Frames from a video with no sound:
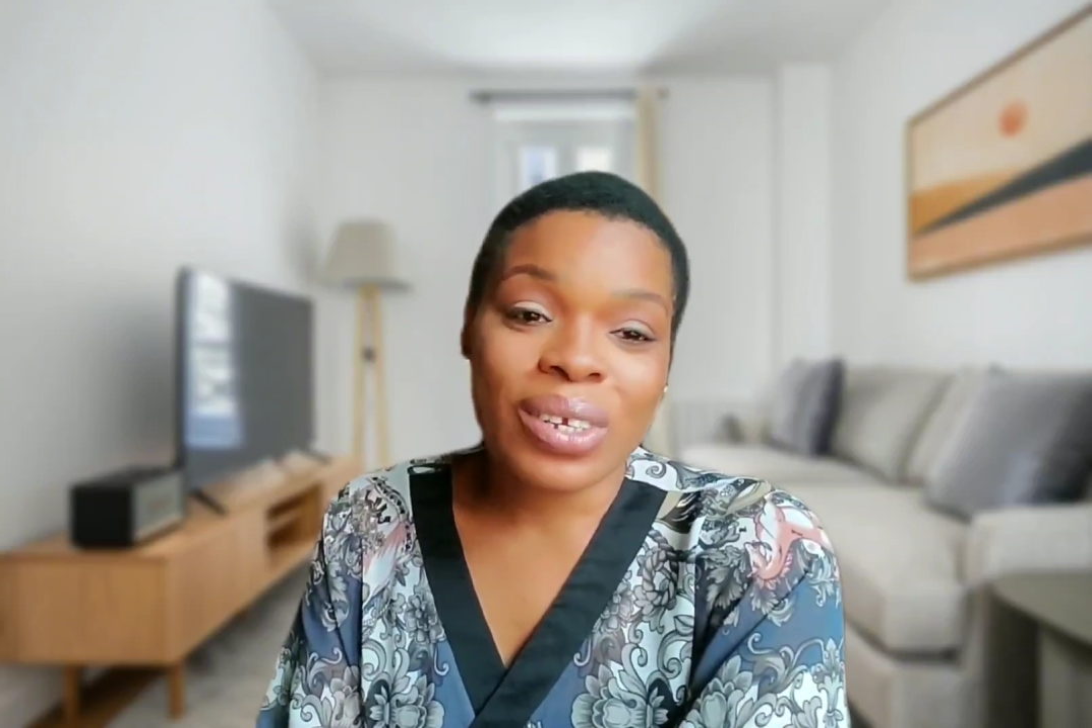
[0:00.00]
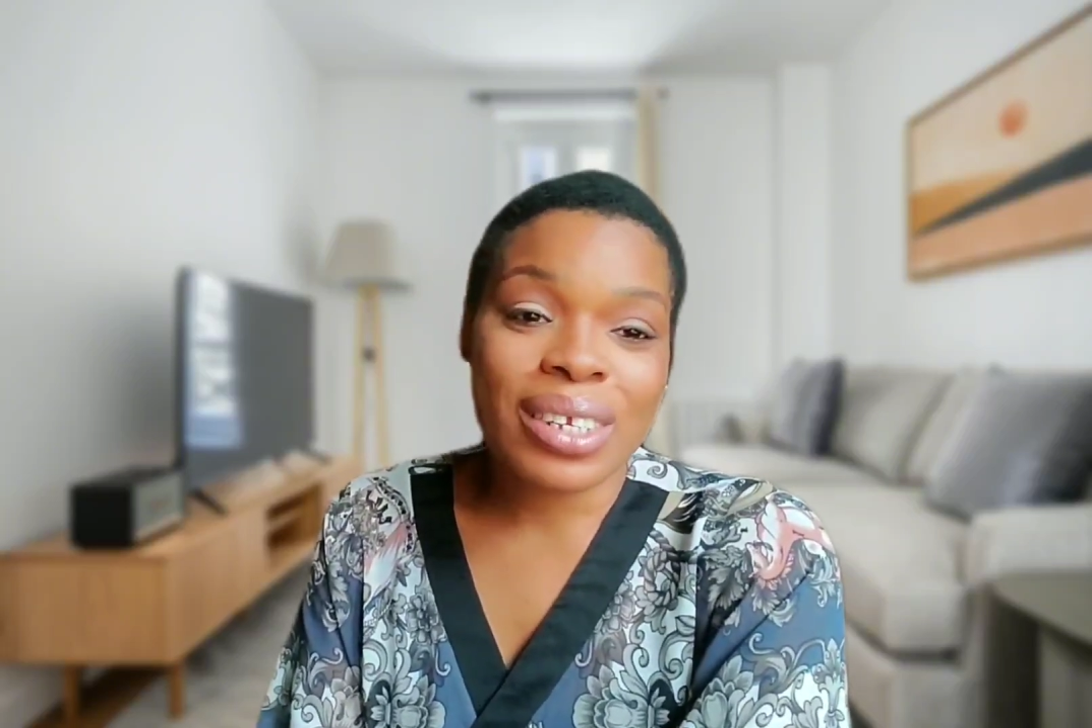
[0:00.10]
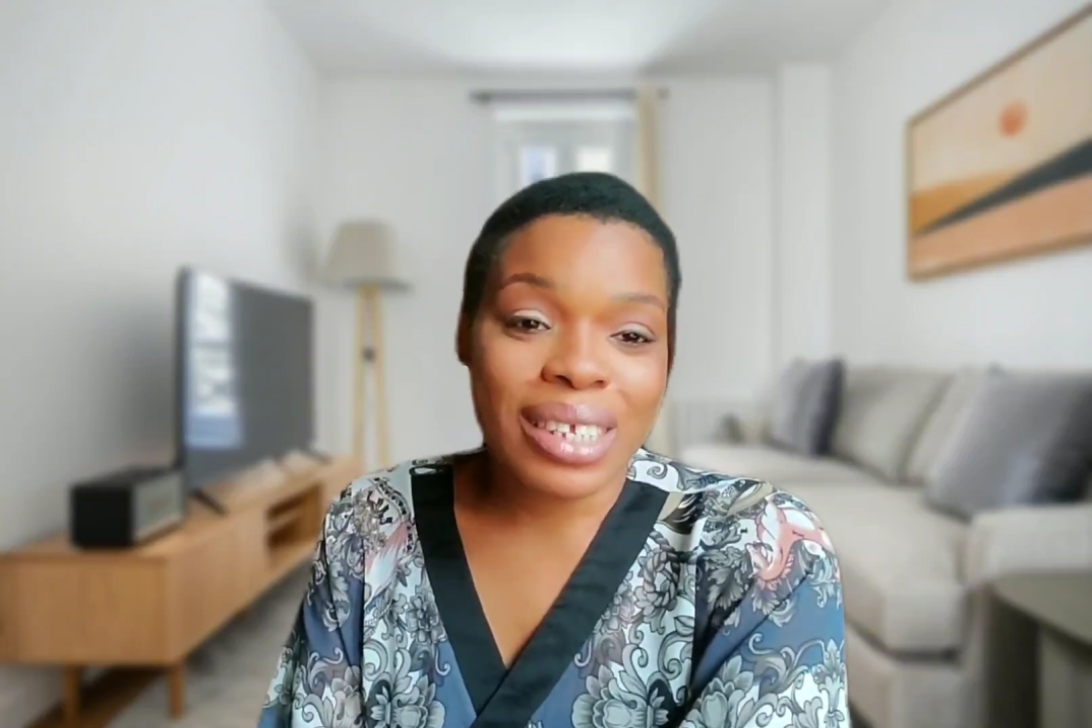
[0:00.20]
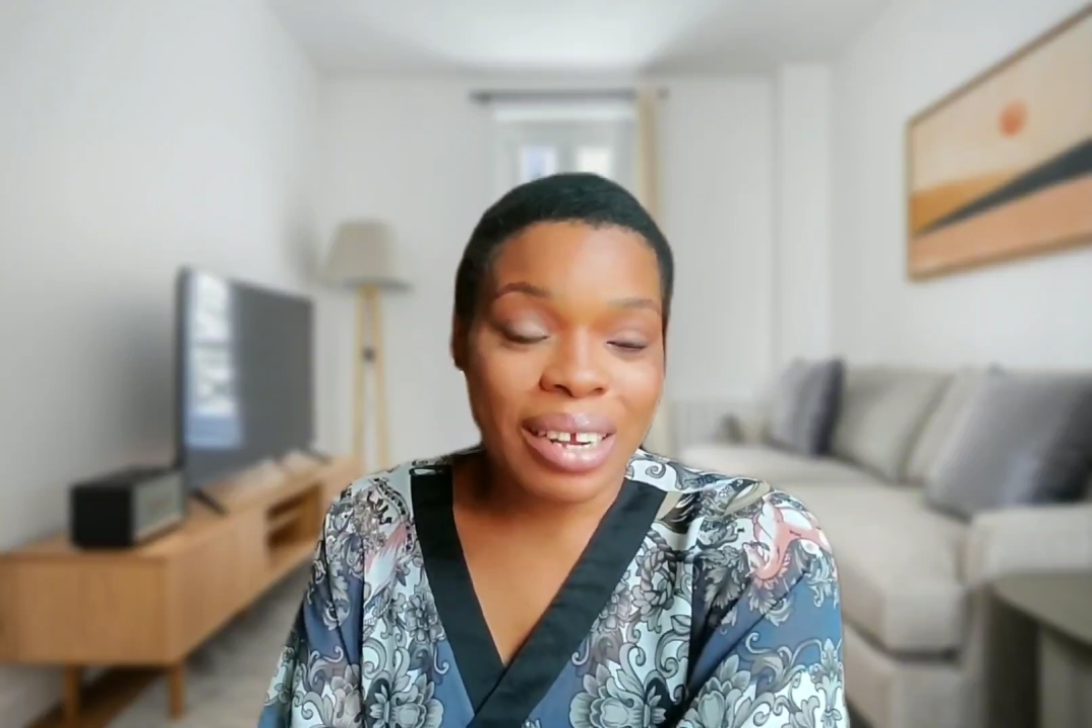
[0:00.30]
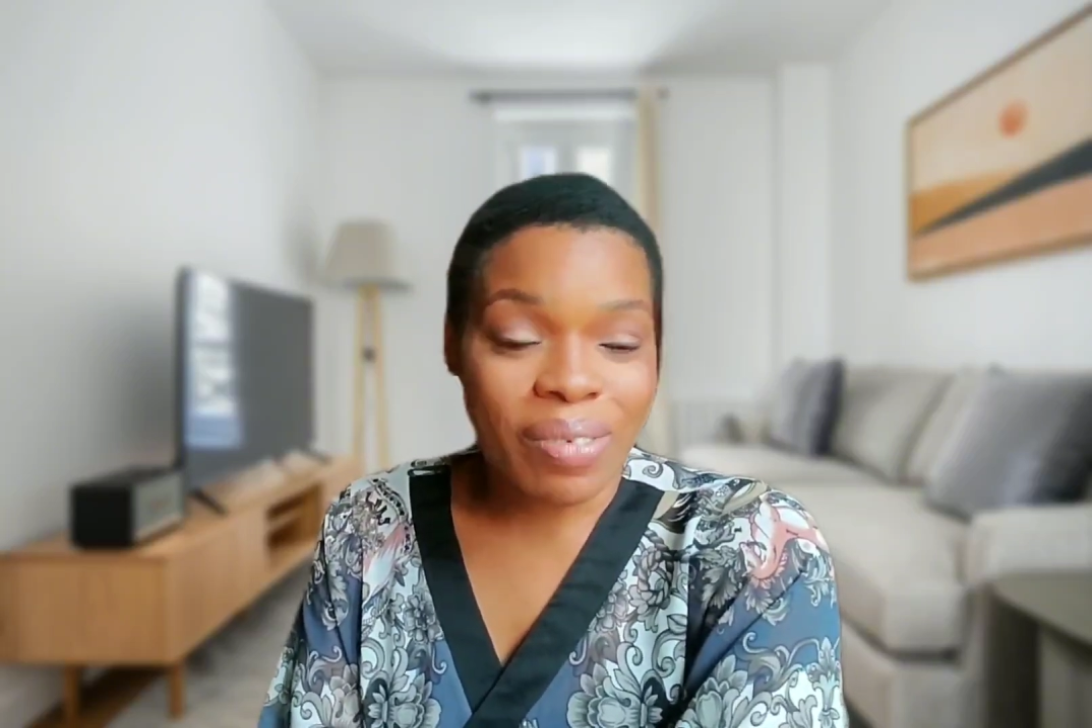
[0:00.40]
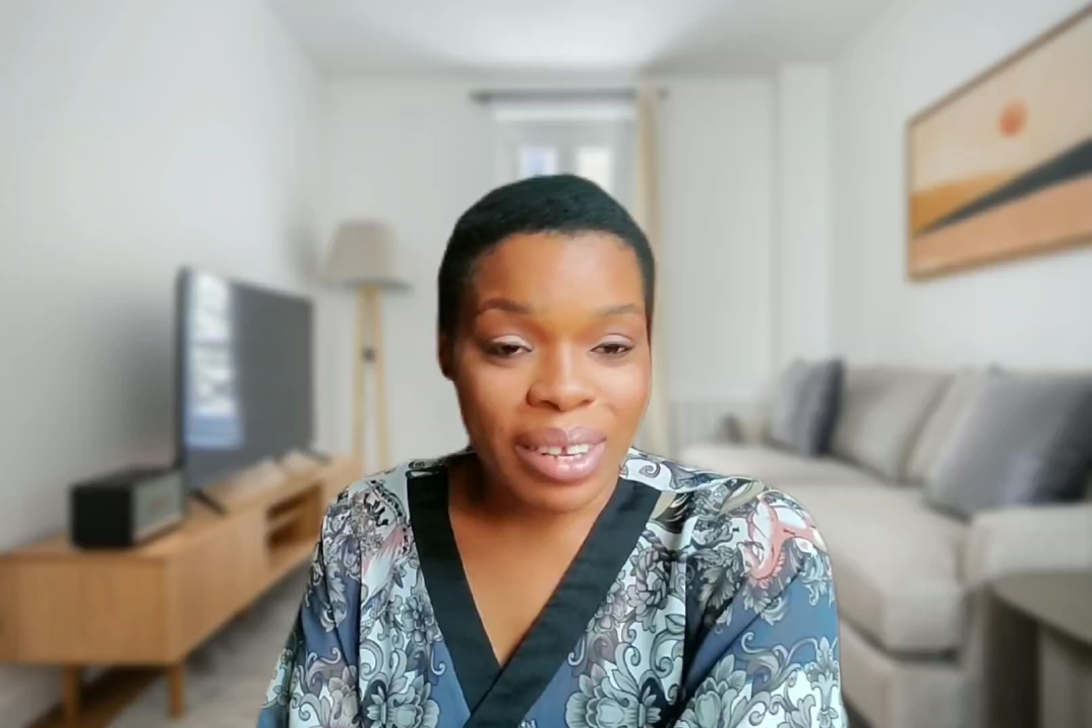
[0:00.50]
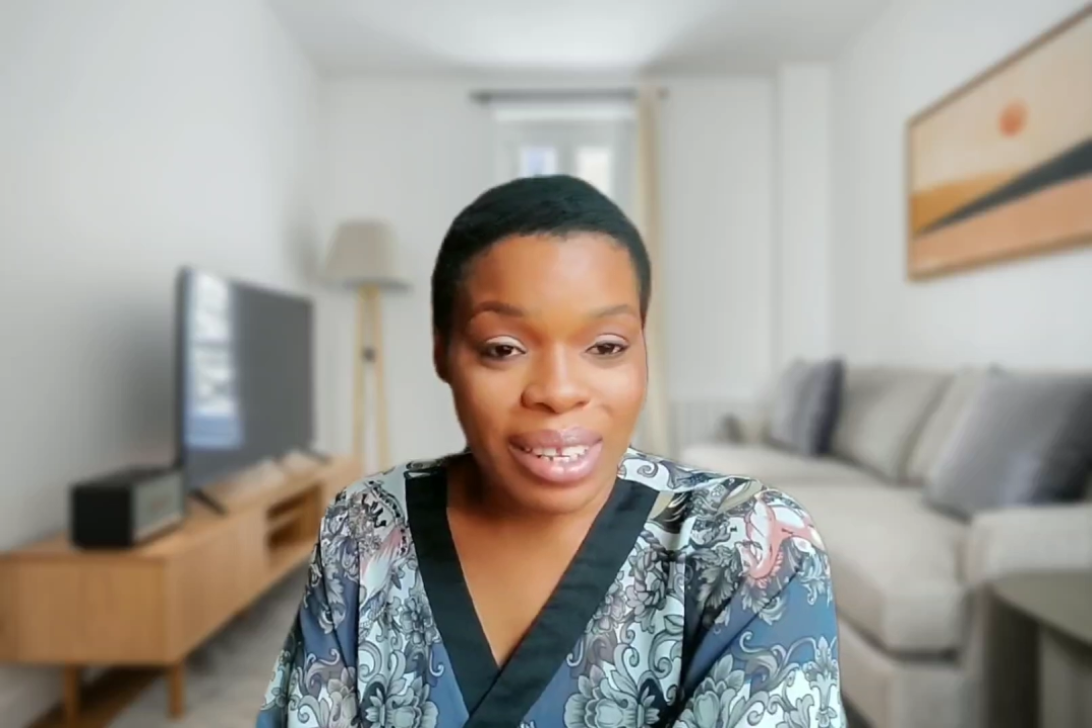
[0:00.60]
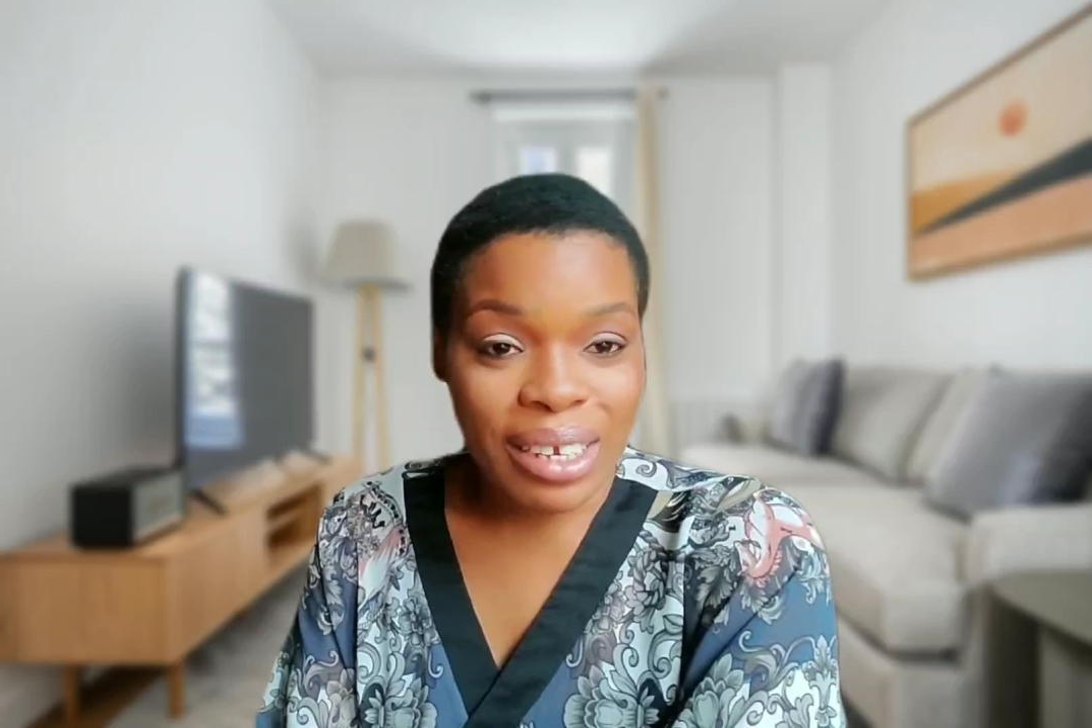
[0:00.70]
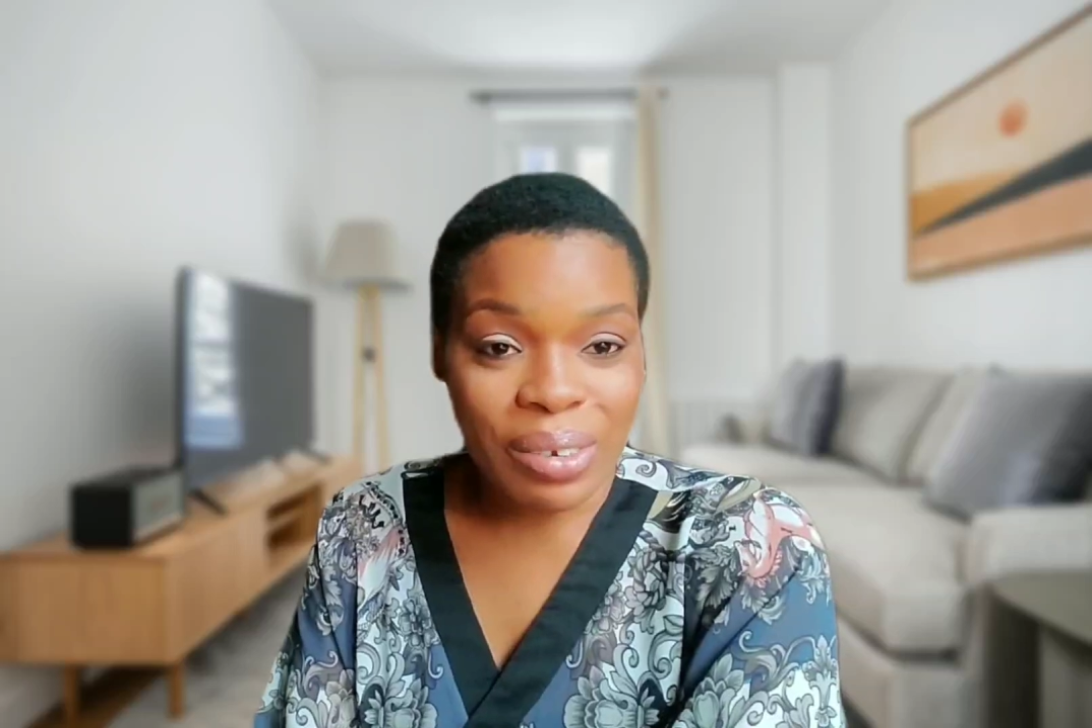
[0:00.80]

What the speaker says: disadvantage